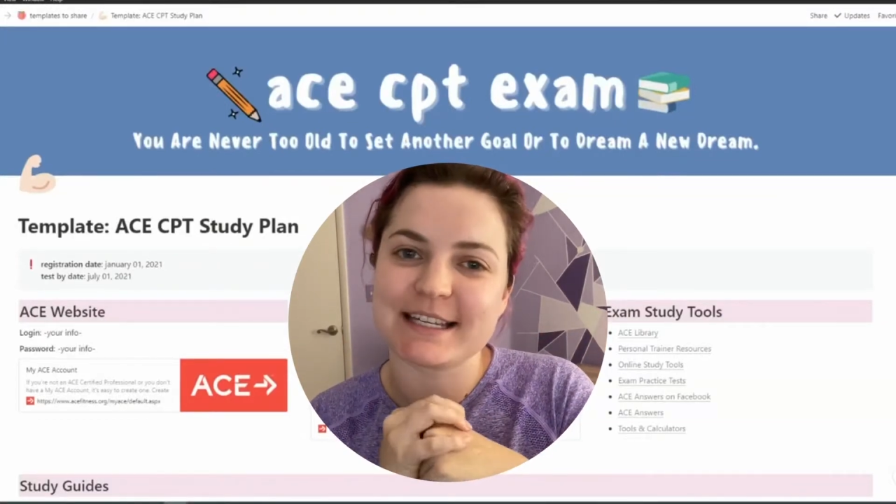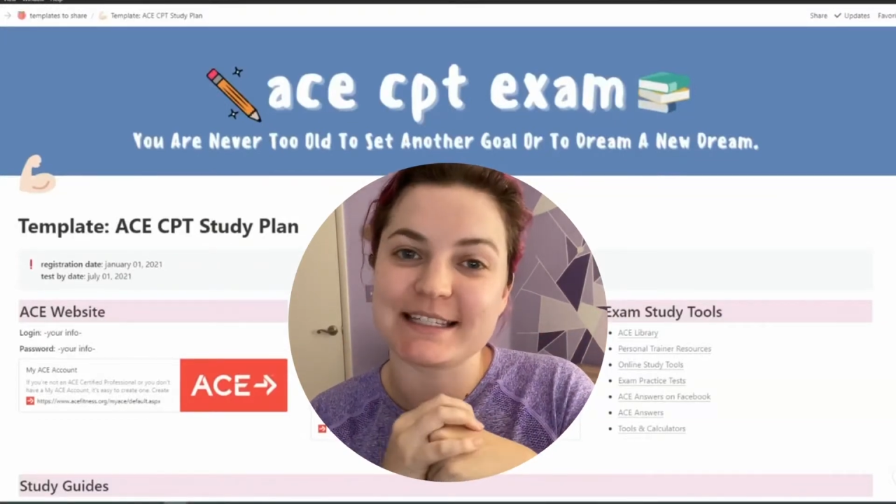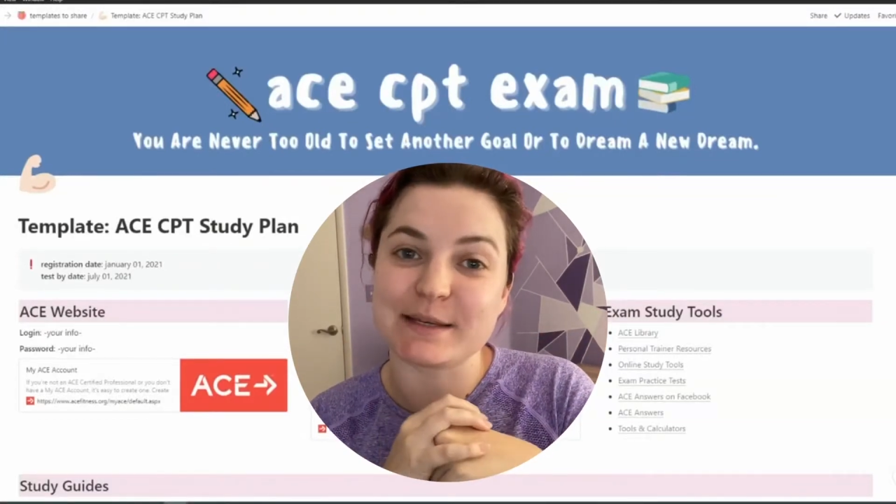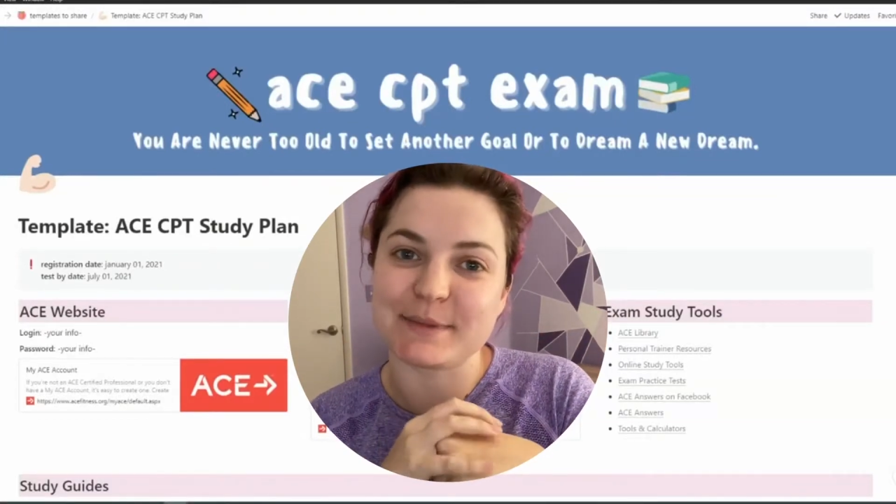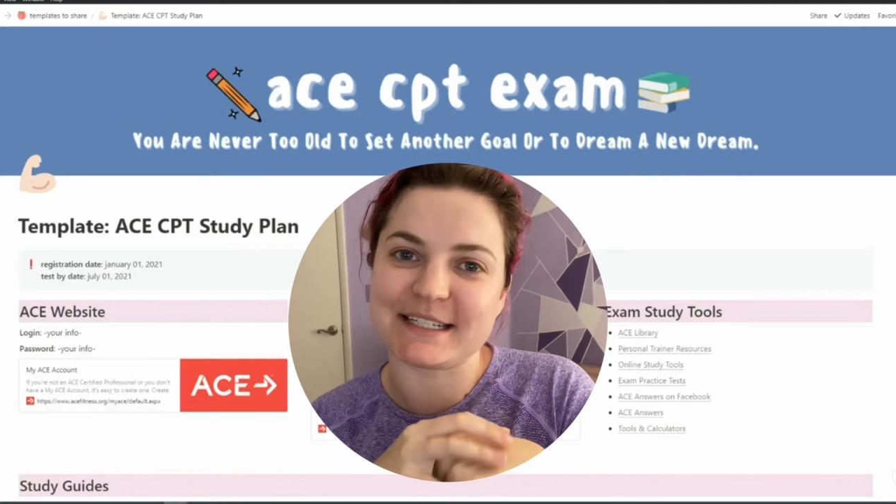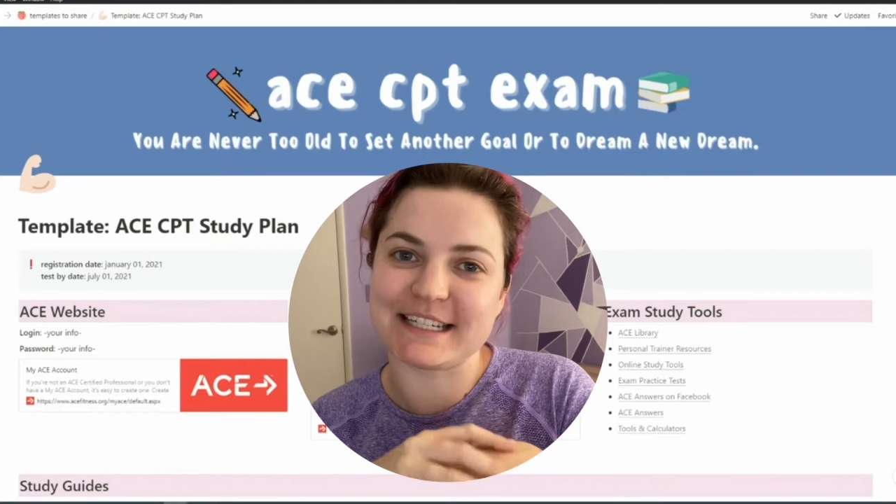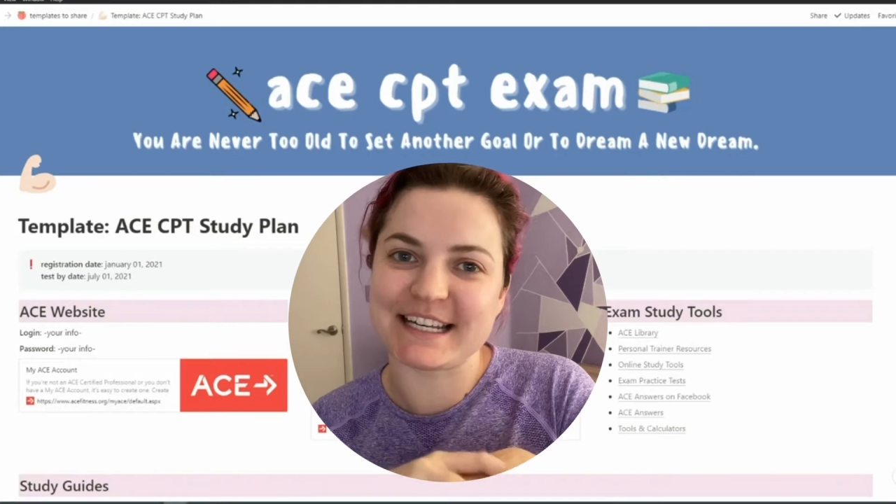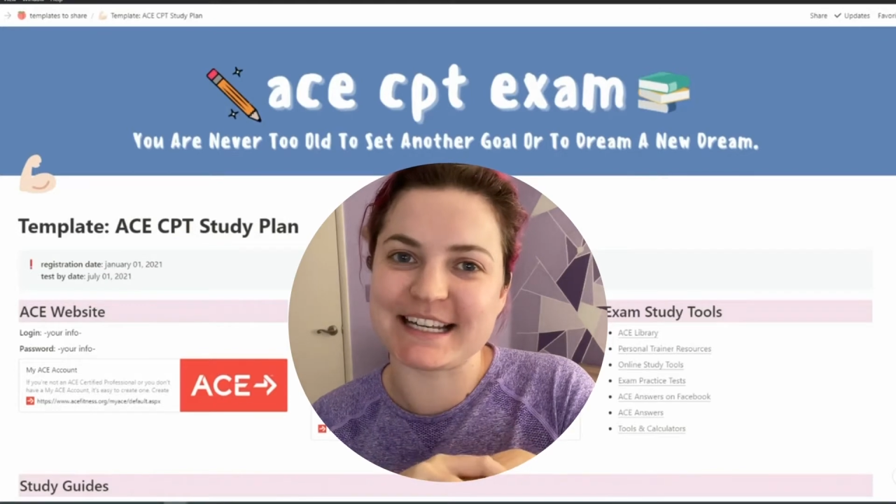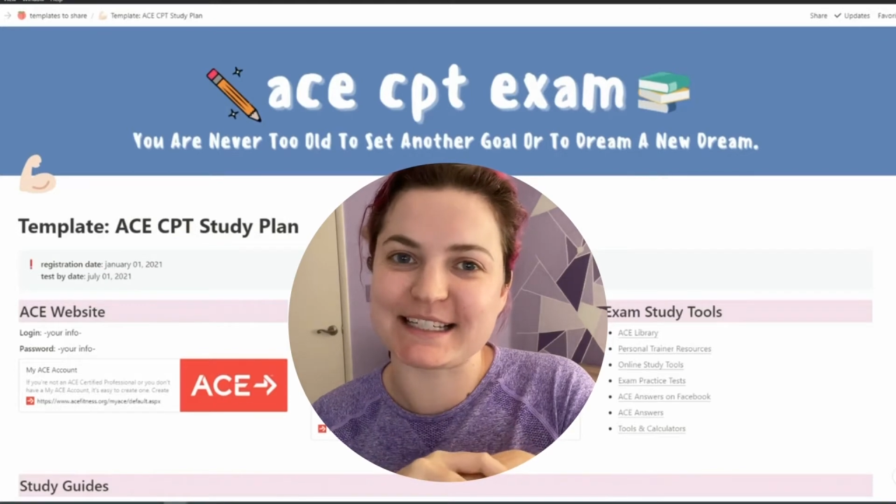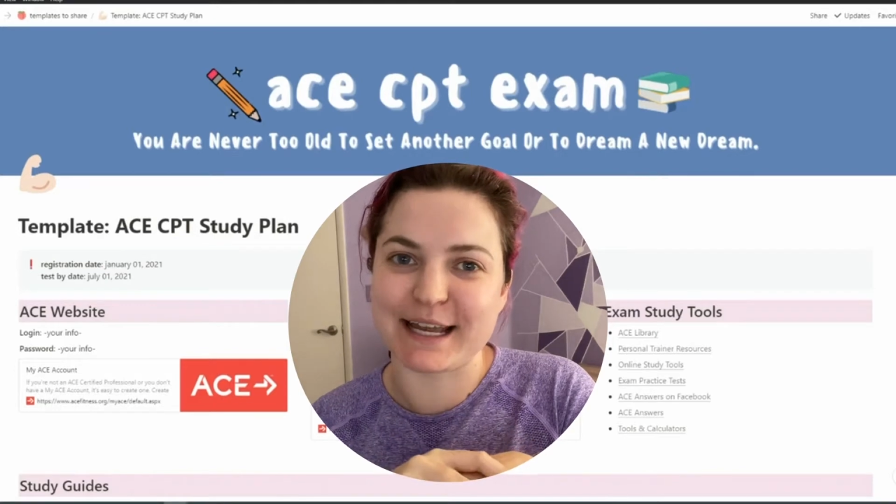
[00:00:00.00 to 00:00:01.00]
CPT
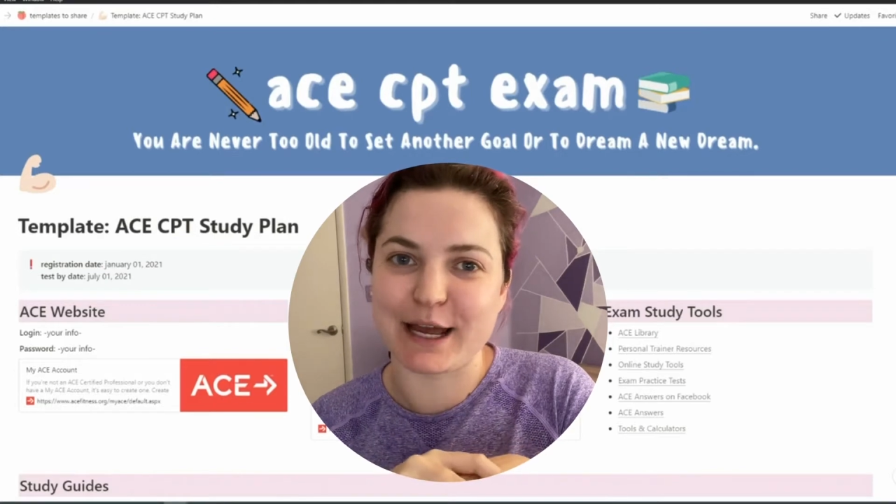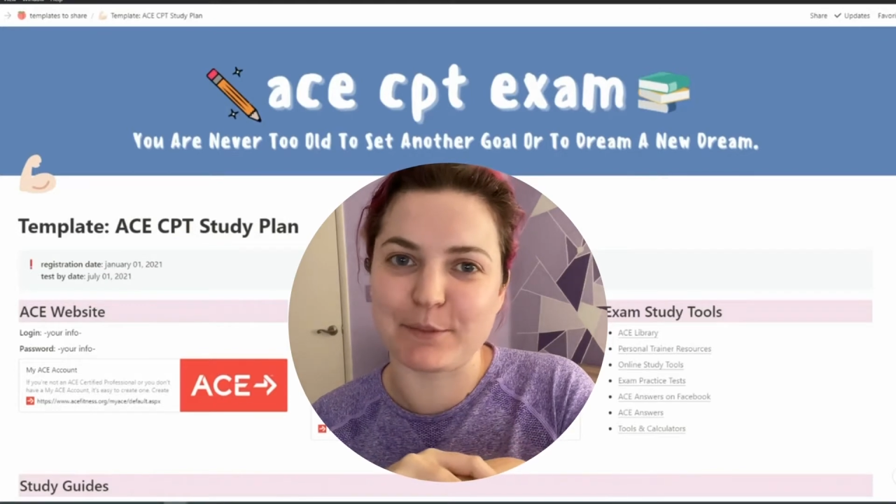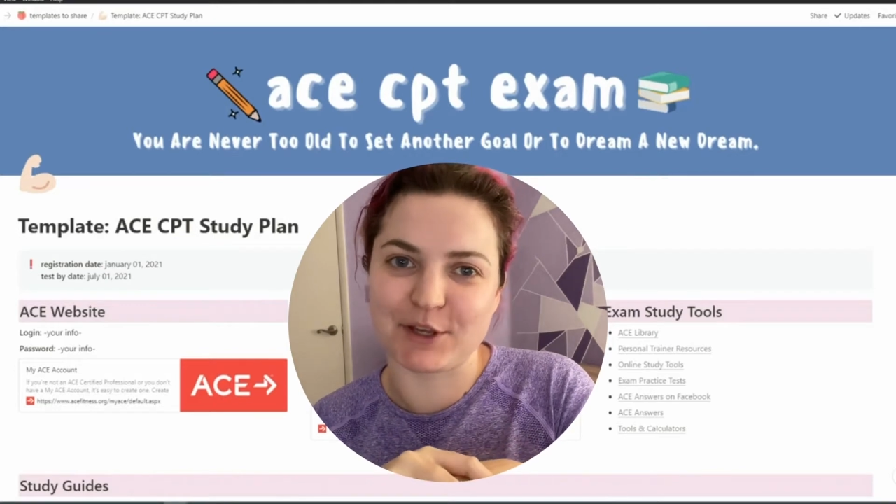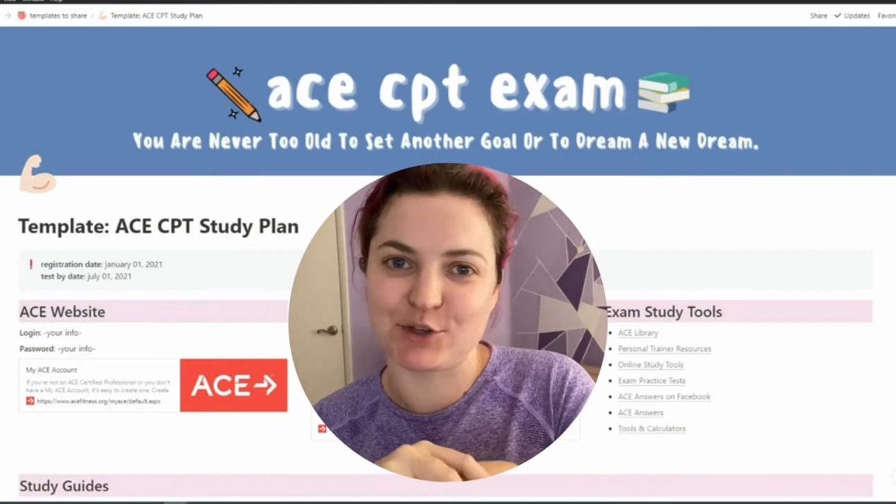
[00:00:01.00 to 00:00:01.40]
exam